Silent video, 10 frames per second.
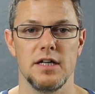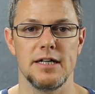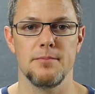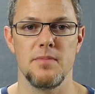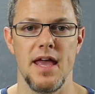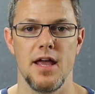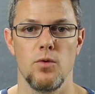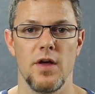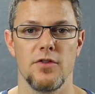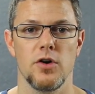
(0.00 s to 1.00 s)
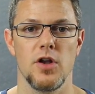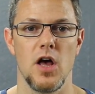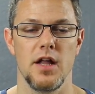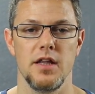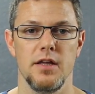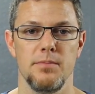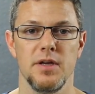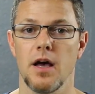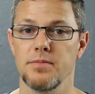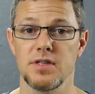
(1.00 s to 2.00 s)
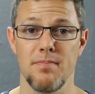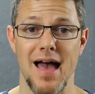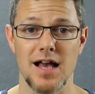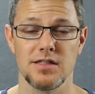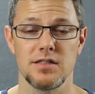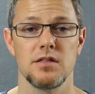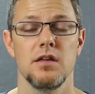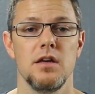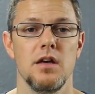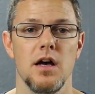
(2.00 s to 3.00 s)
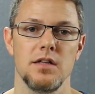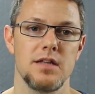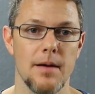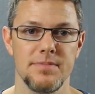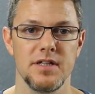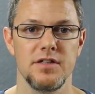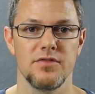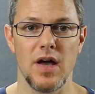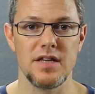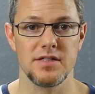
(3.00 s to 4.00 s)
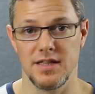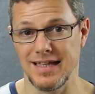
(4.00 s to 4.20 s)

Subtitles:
and whether or not it becomes a mass adopted device.